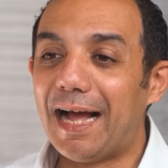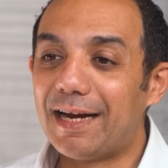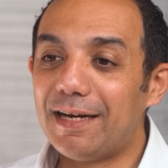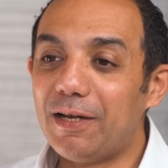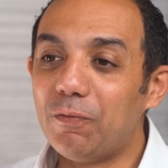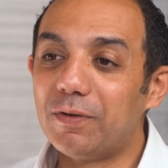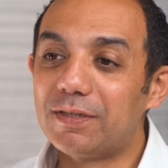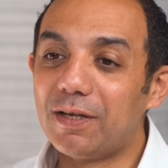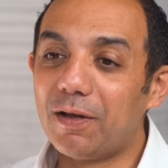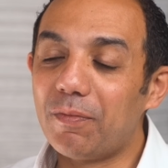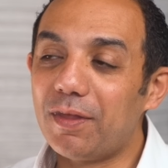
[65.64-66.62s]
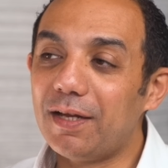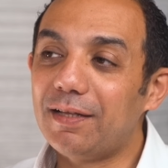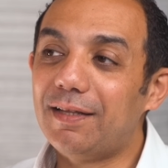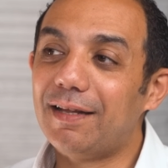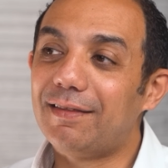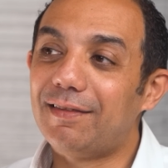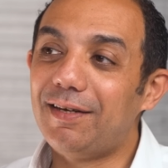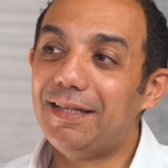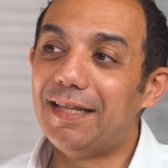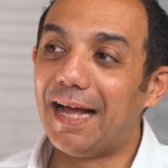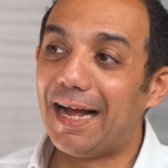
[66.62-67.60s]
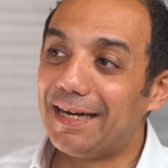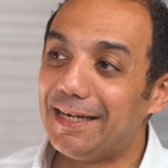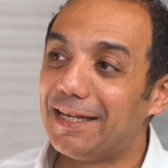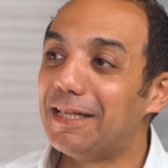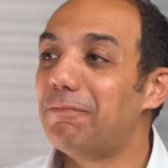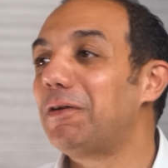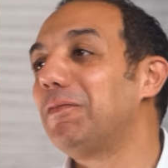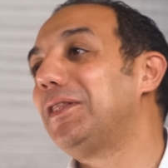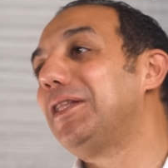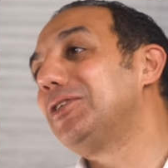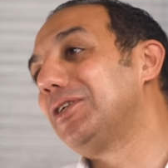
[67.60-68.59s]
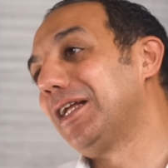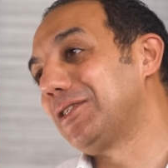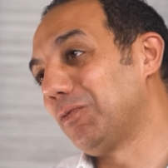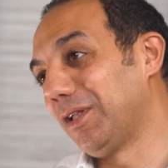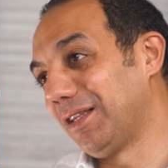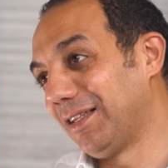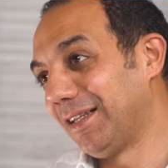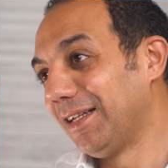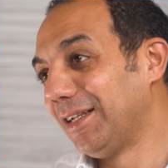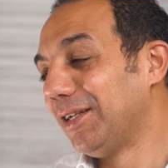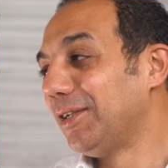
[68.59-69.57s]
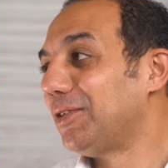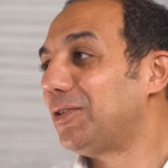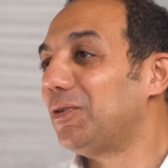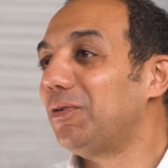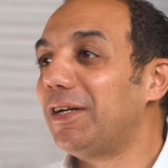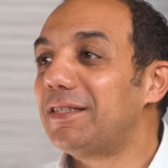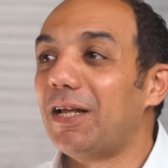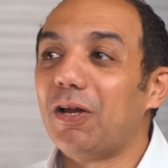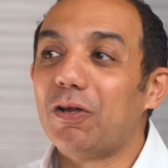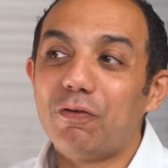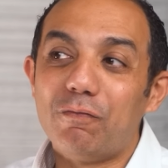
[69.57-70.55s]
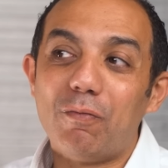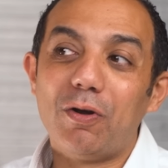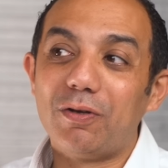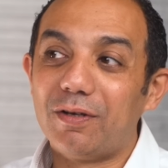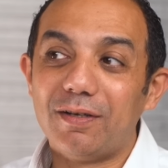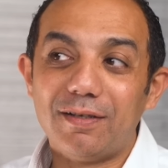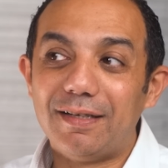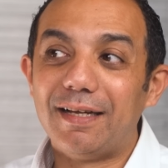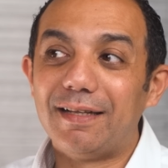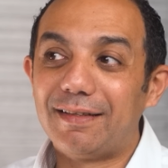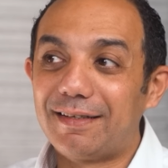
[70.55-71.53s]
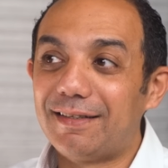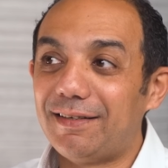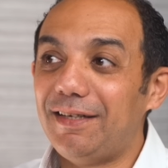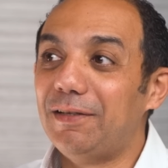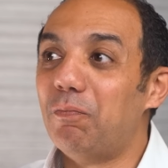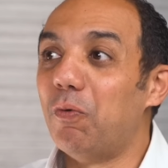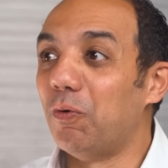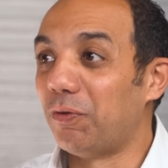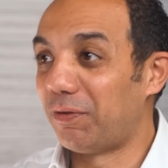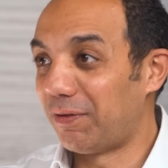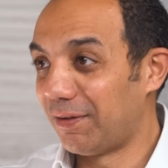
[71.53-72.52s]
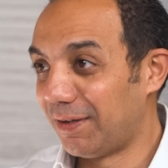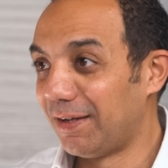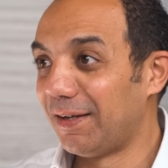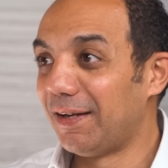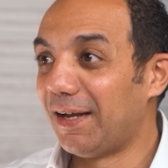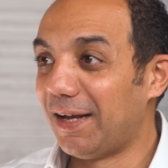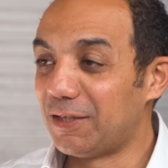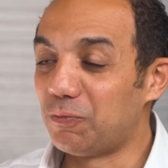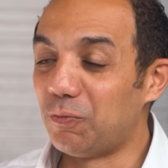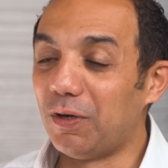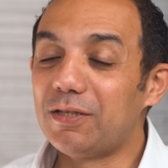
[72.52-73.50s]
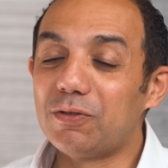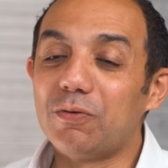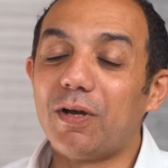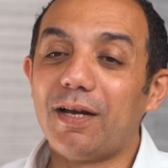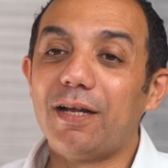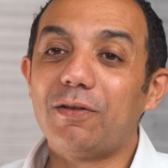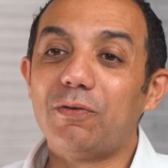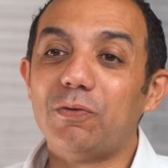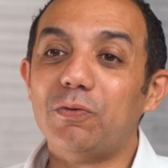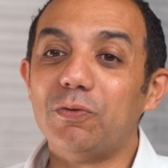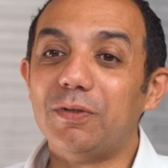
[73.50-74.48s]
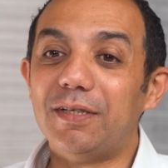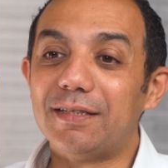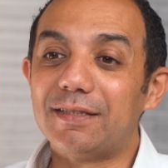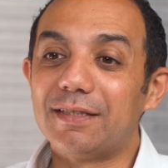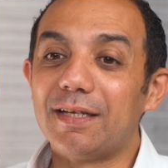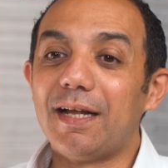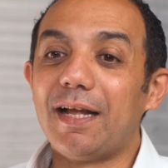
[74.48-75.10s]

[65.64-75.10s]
acne with something that treat the acne and the pigmentation as well. So there's a lot of molecule that treat both as well. So I like to do this.